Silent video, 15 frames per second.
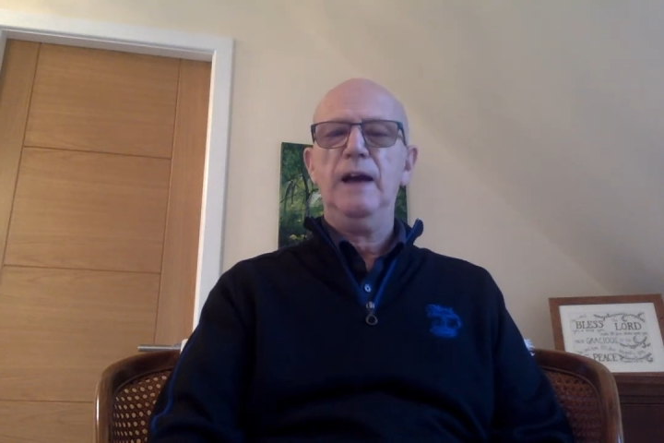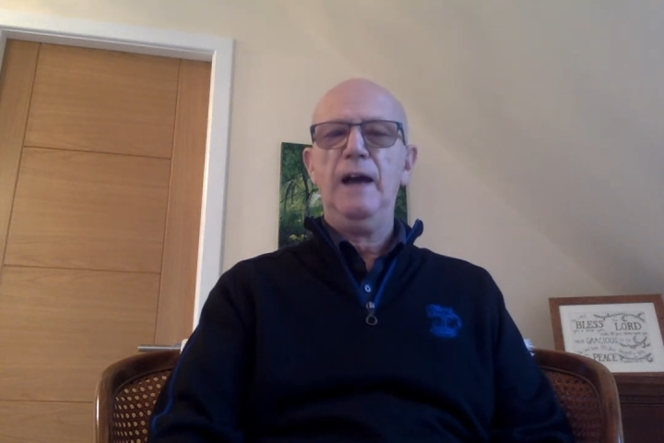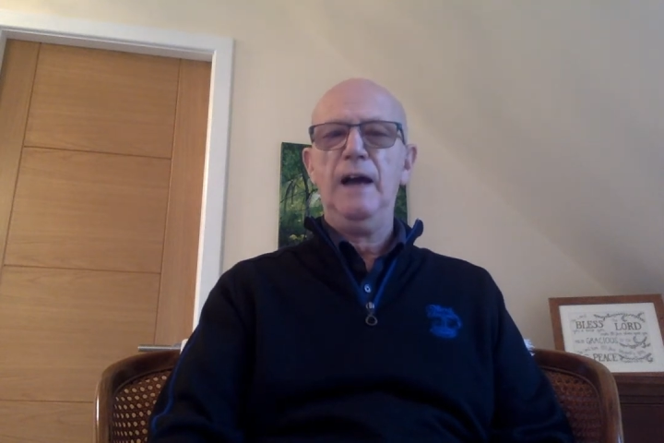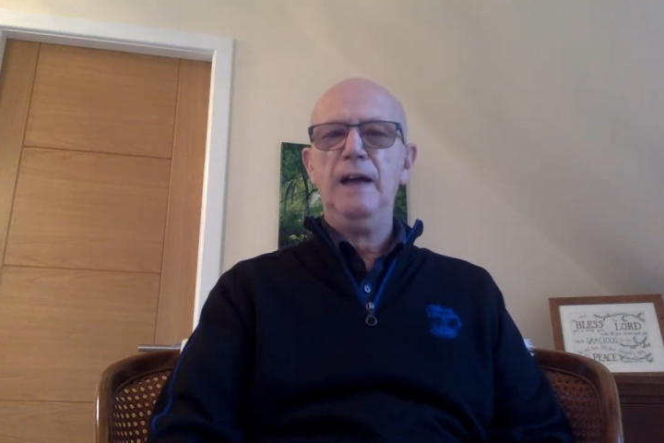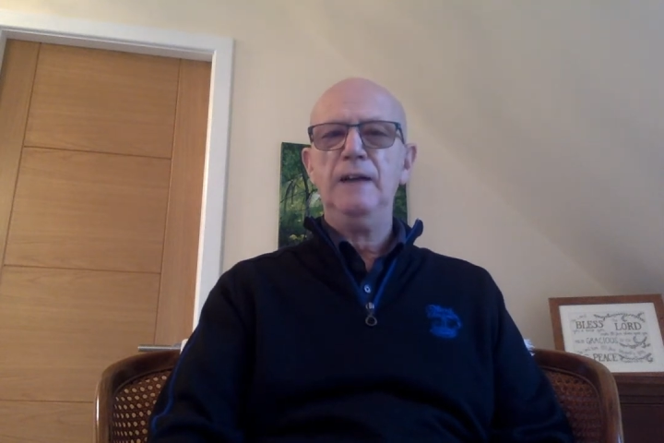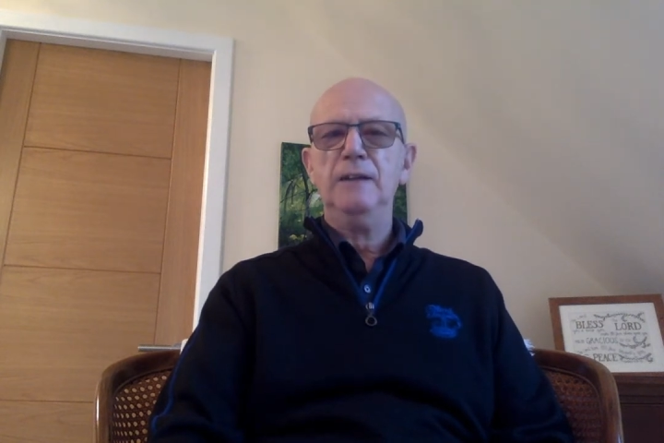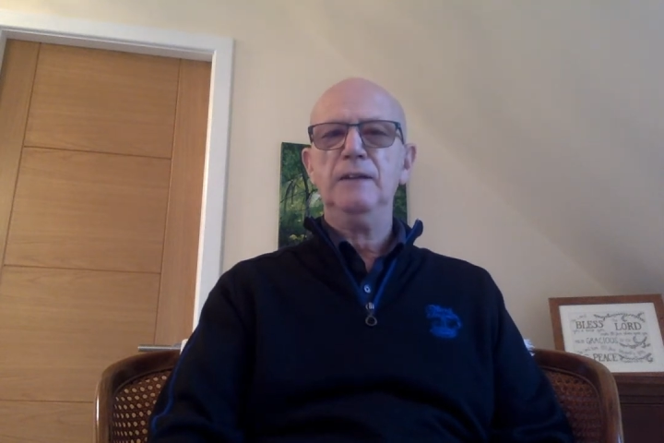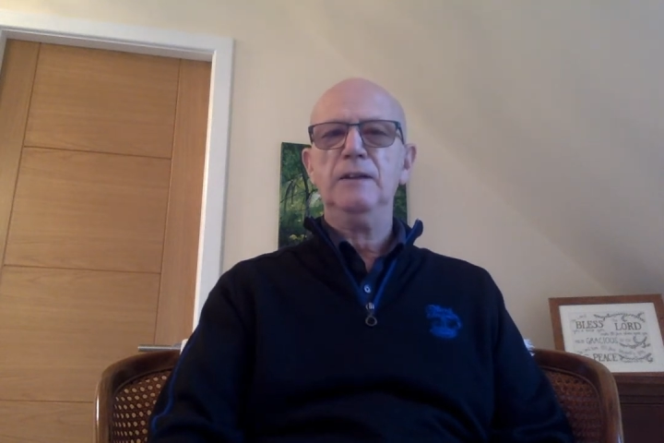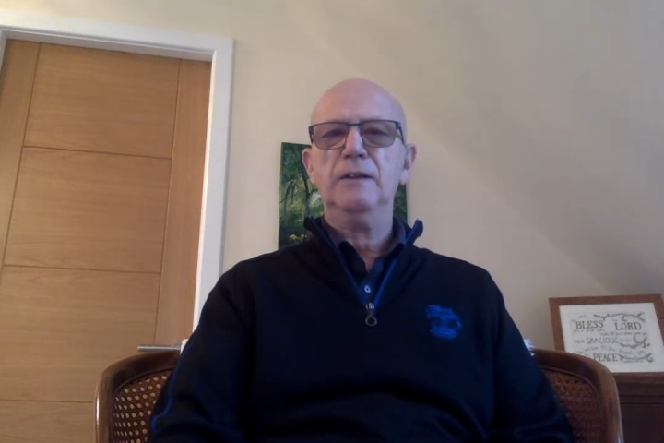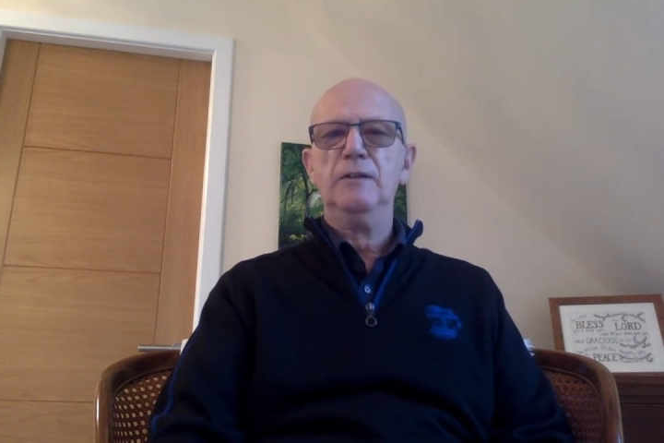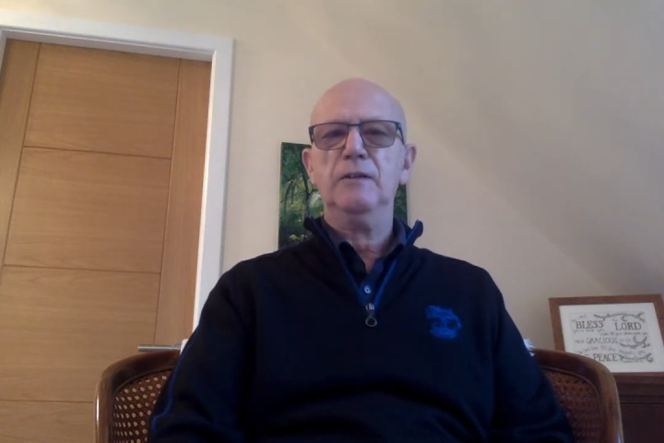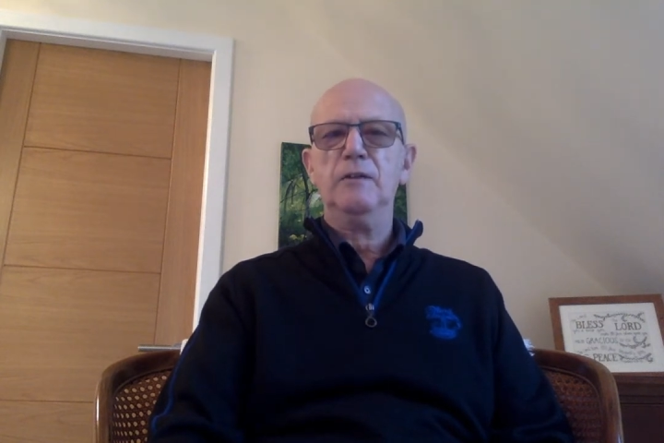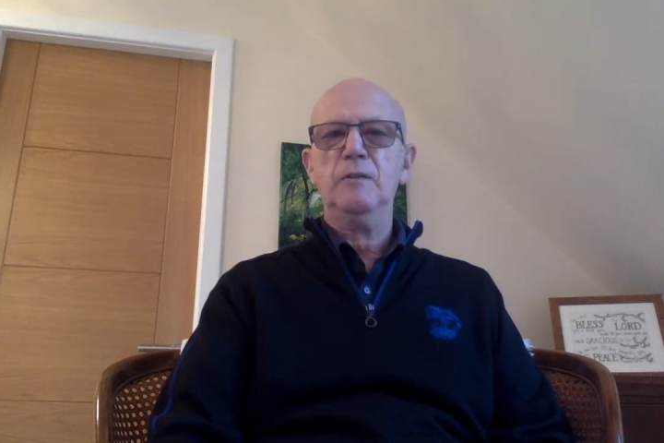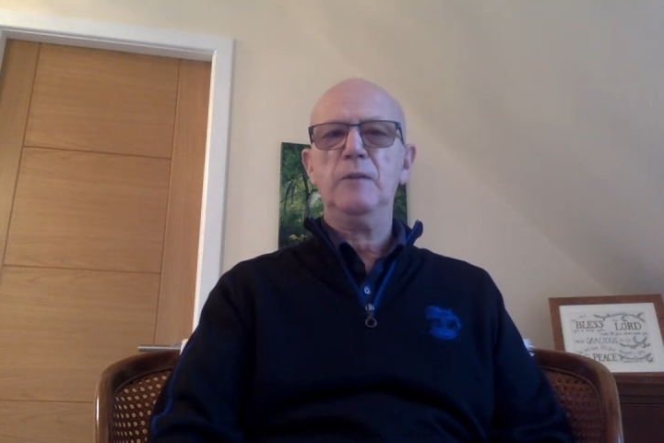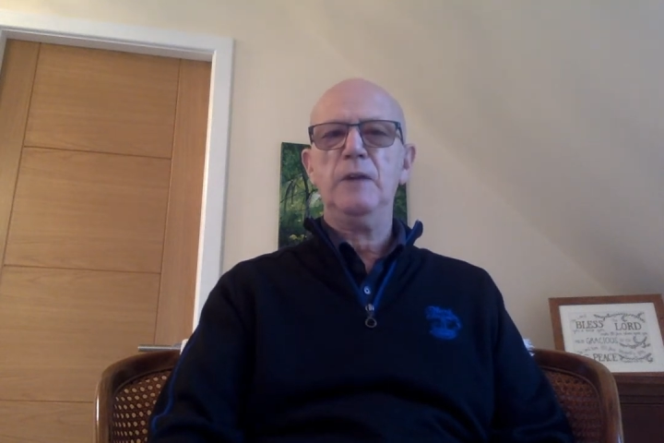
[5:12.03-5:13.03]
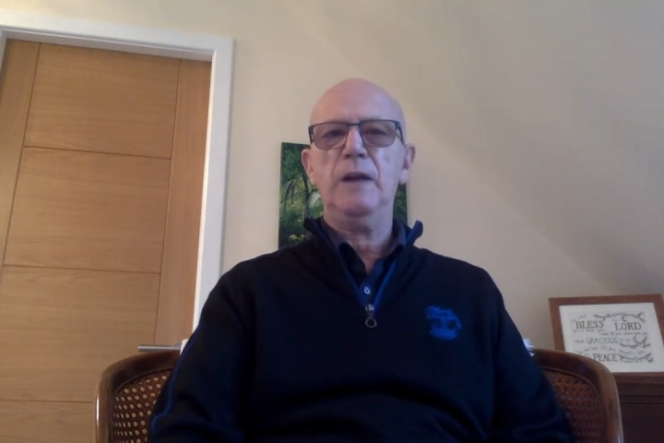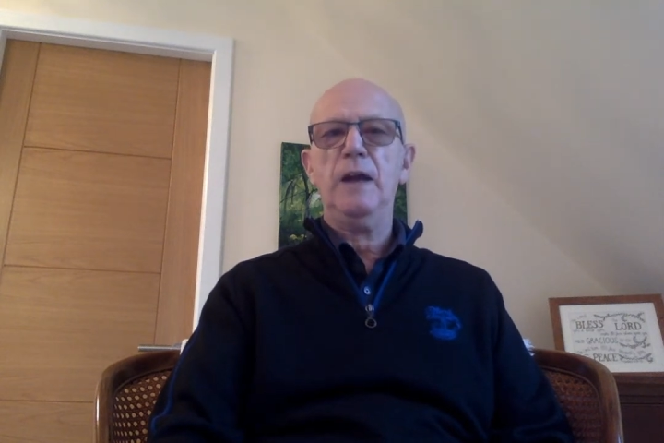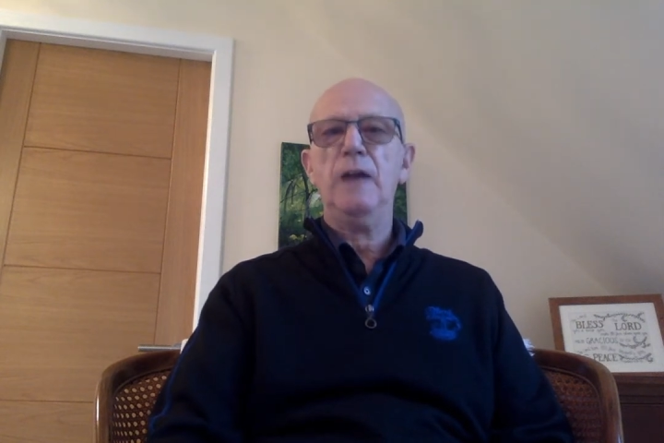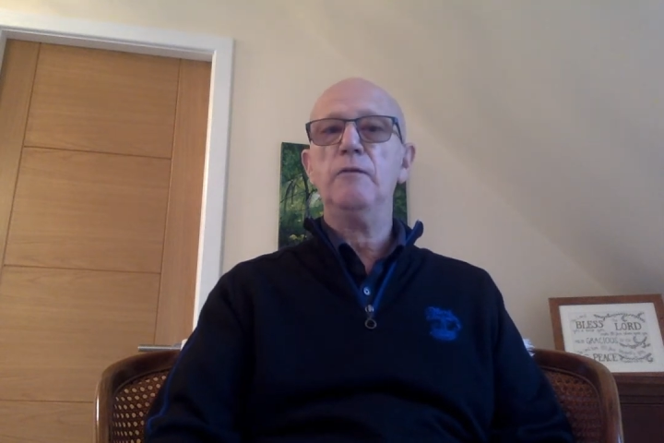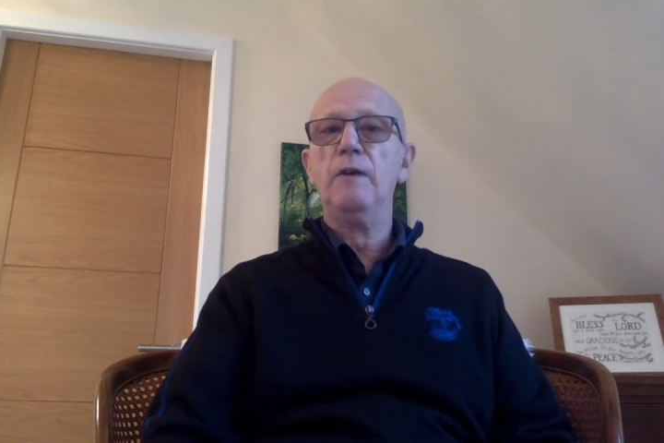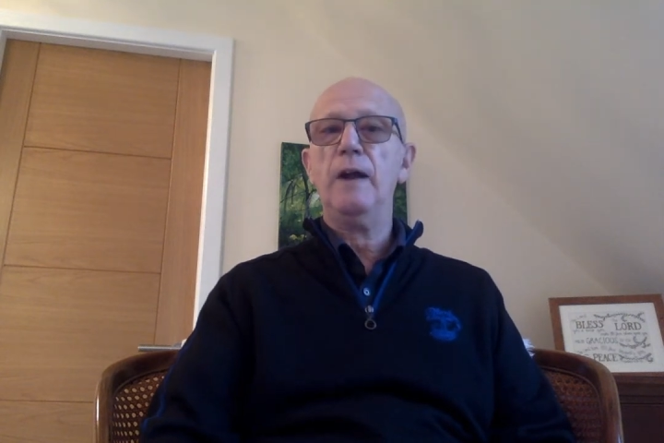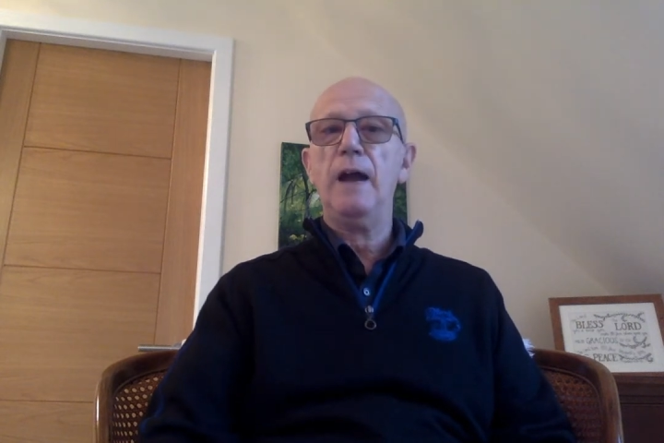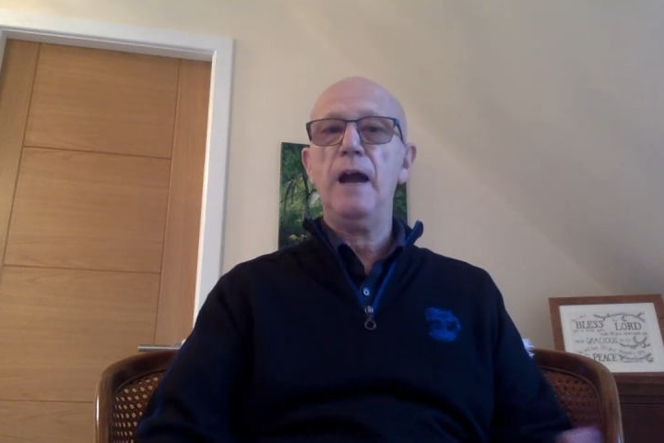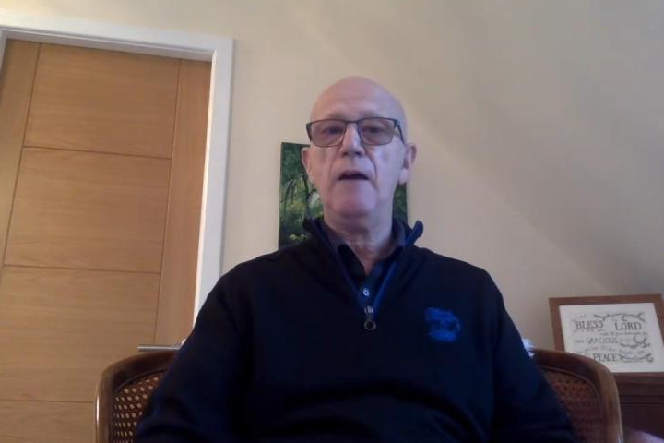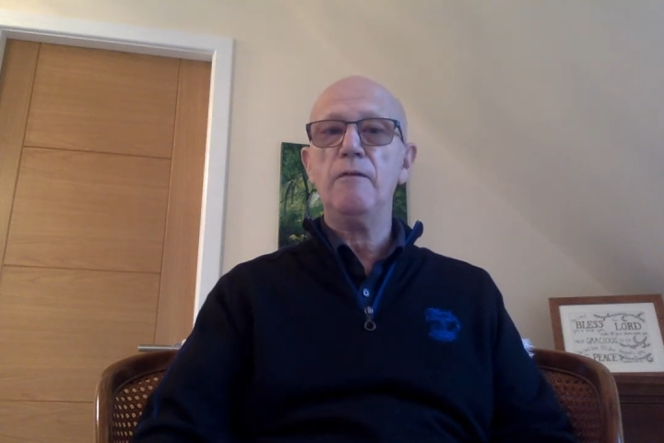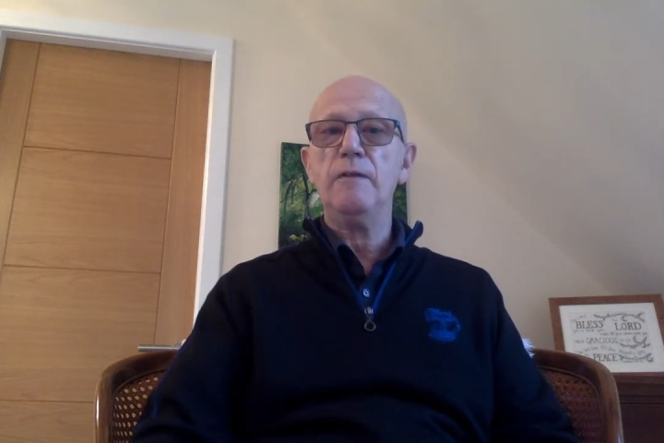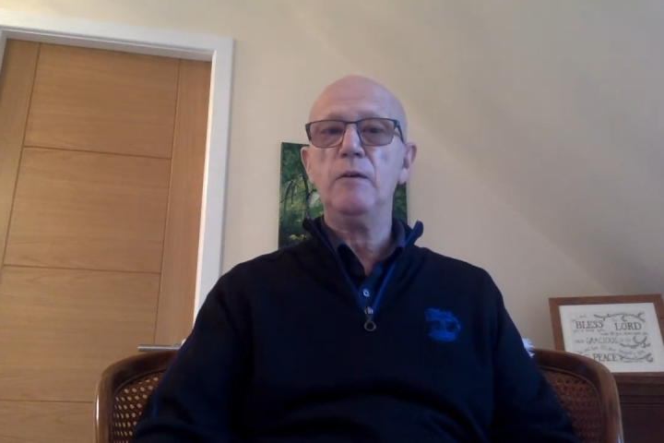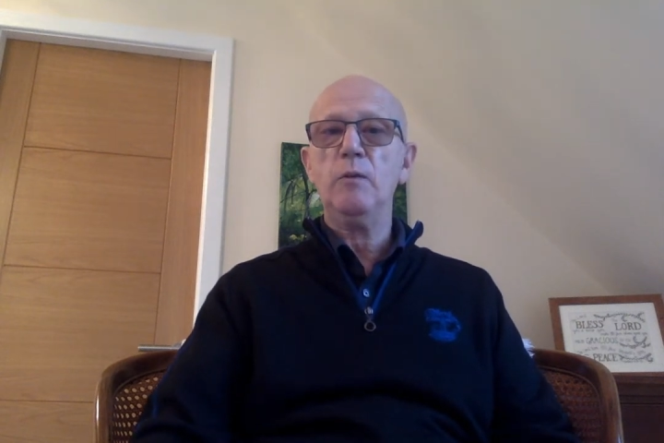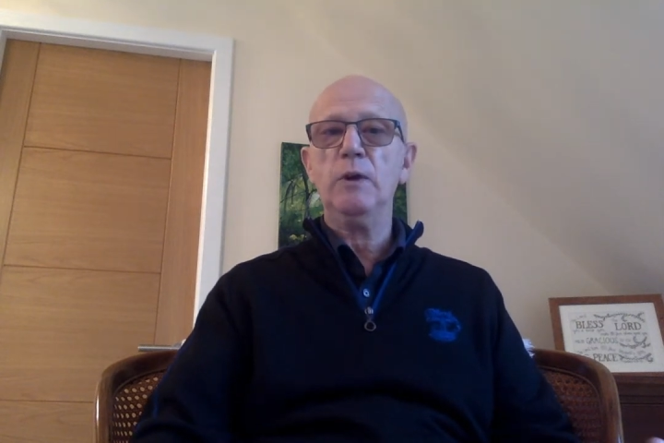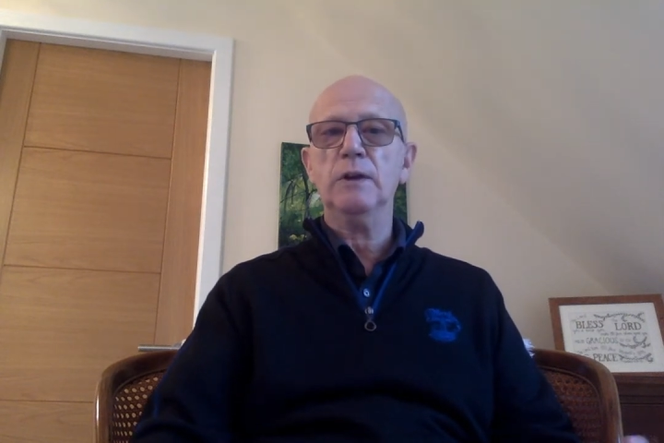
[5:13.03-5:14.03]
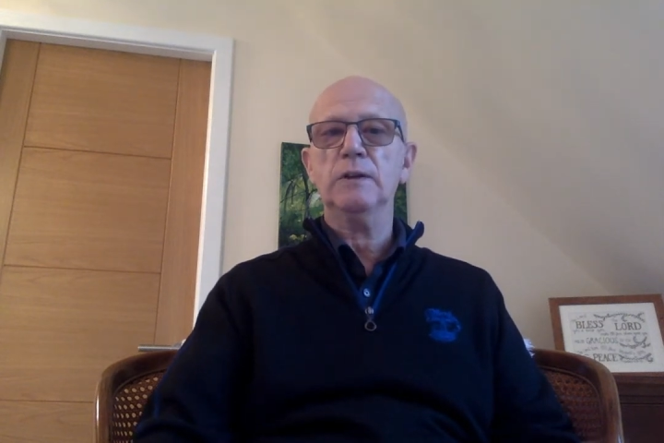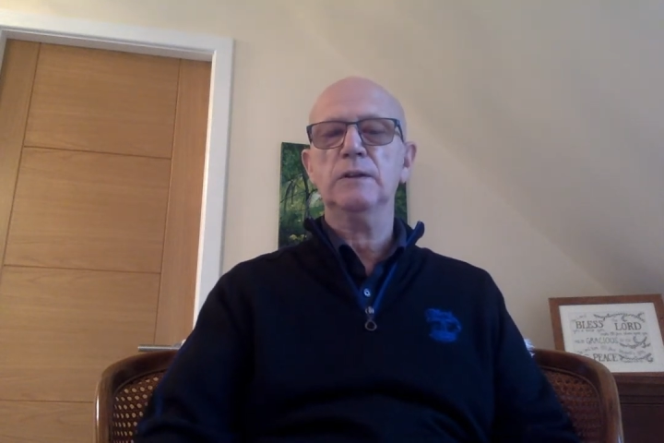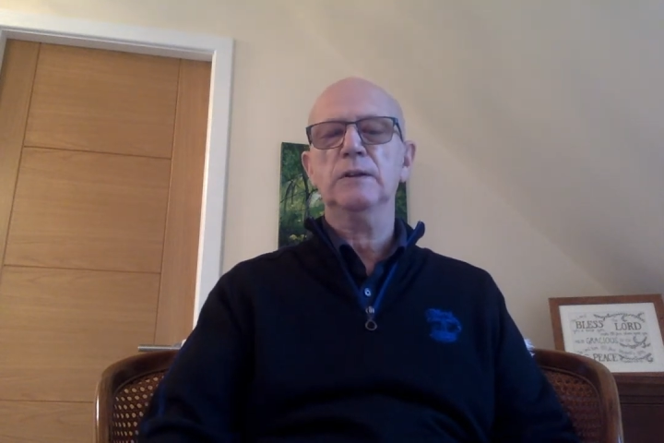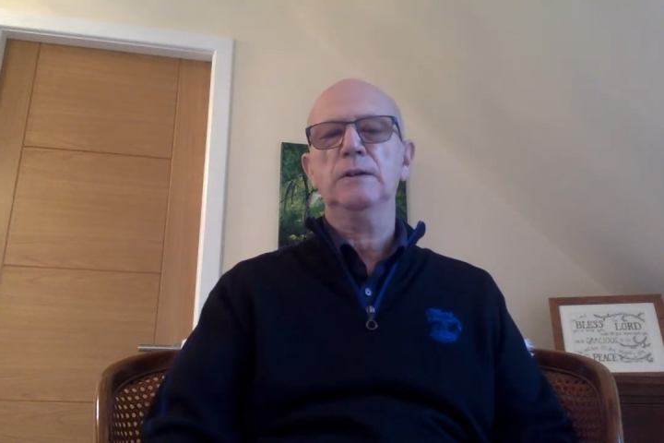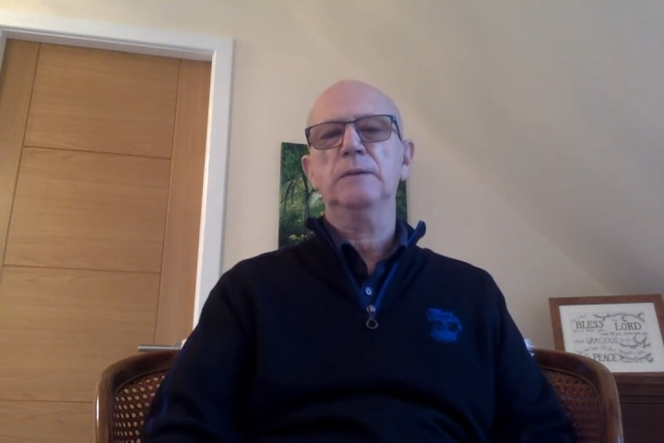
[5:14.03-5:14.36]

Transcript: and for me and for everyone